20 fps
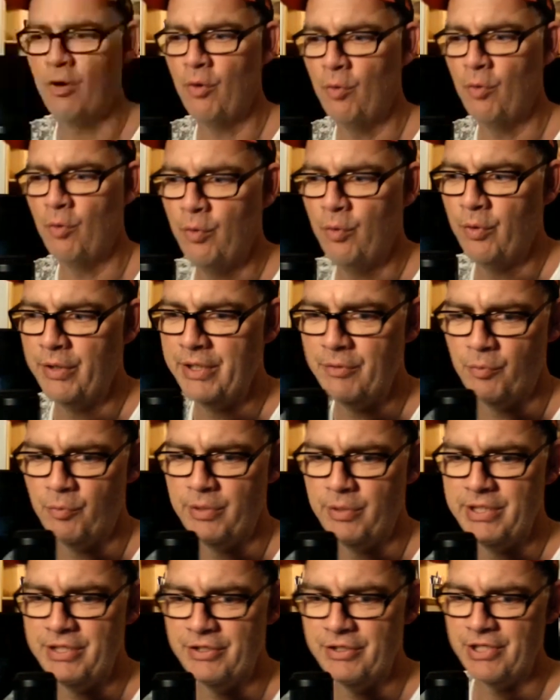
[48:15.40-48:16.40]
So when when
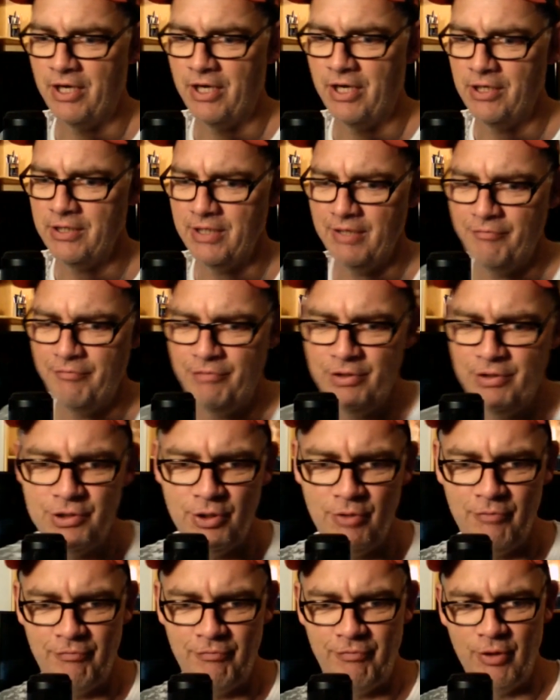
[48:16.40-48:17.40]
you're young, if you
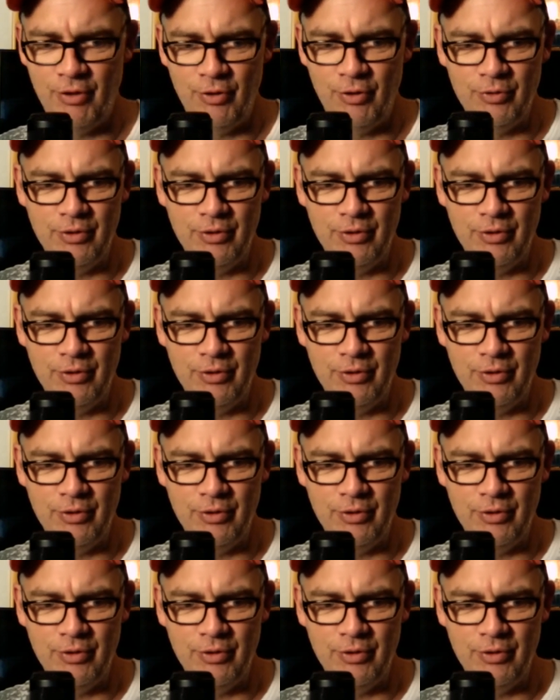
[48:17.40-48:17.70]
don't vote